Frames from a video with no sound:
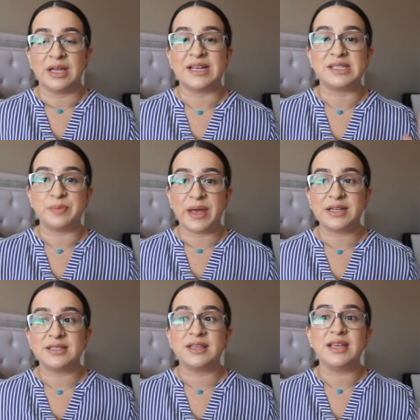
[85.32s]

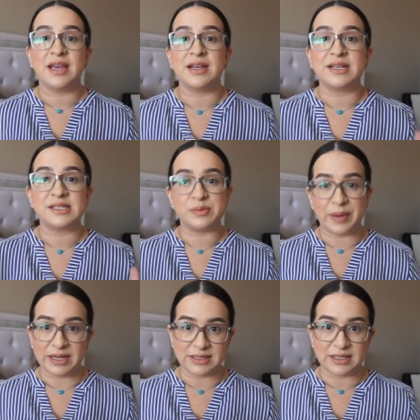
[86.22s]
expect the
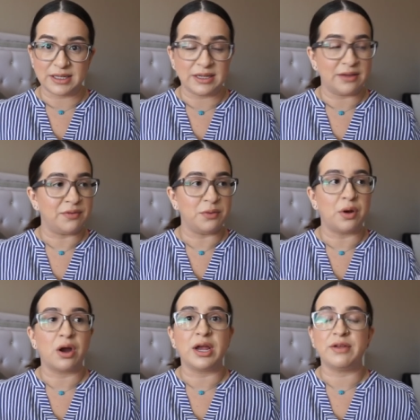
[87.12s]
unexpected if you
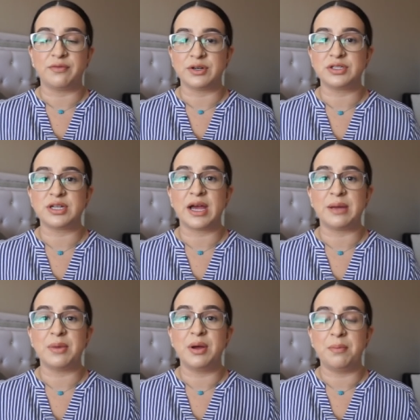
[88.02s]
are a
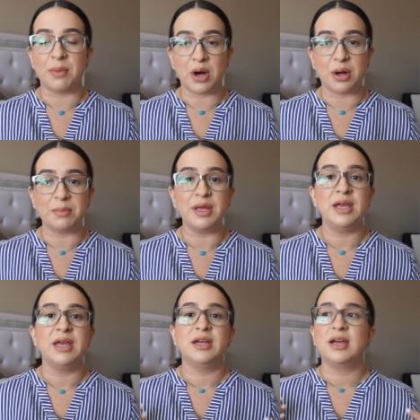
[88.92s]
first-time mom
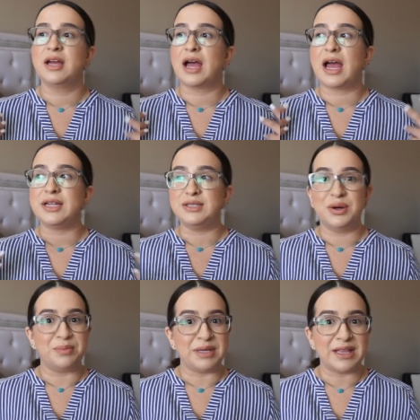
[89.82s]
I
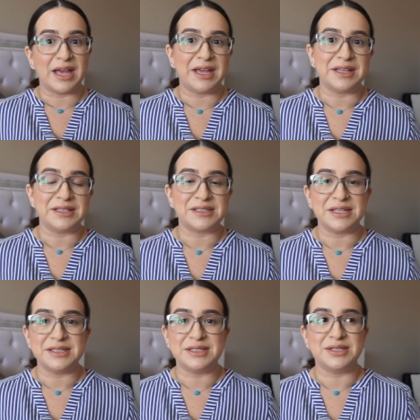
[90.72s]
don't mean that in a
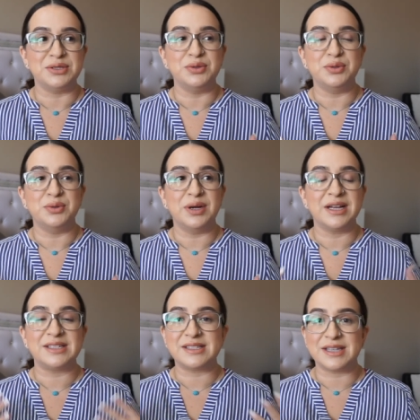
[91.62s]
sense to
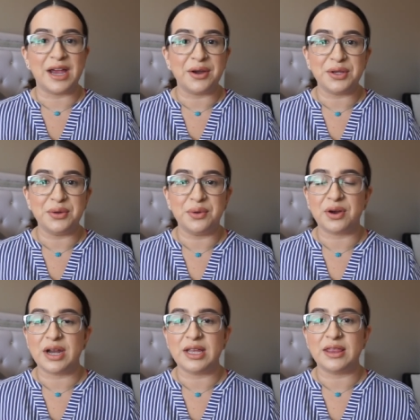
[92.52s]
scare you
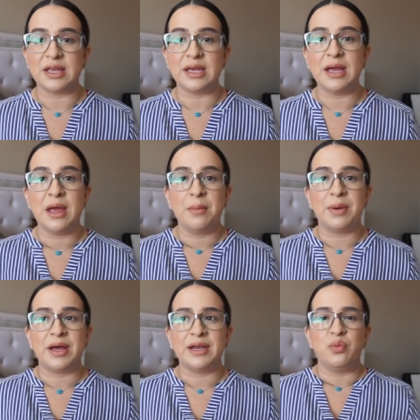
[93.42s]
or anything,
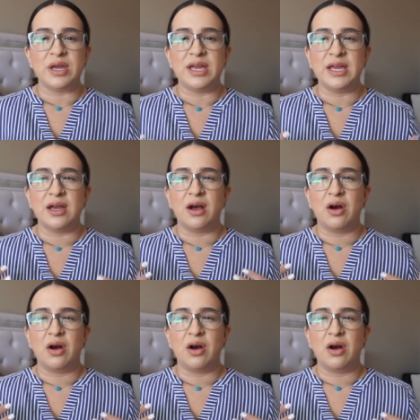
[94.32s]
but we